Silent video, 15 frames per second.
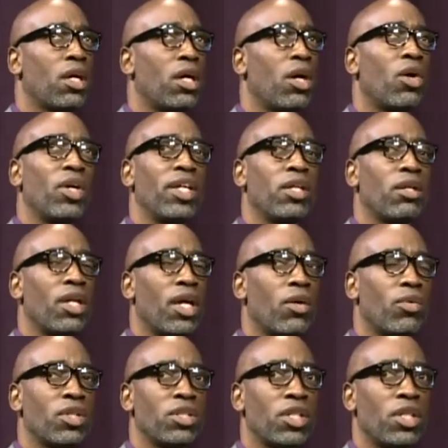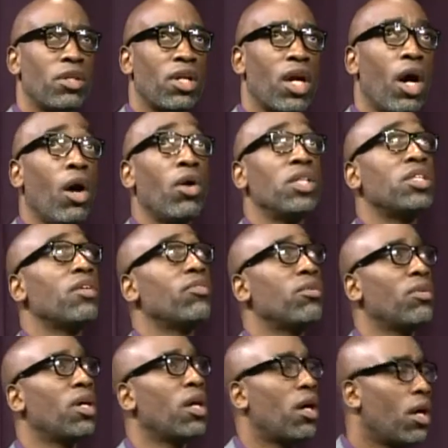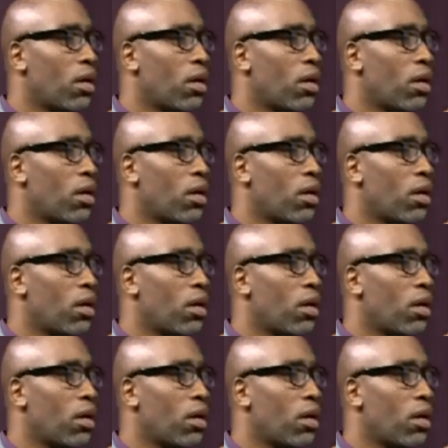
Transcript: Oh, internet, where's the internet? Oh, it's everywhere. Oh,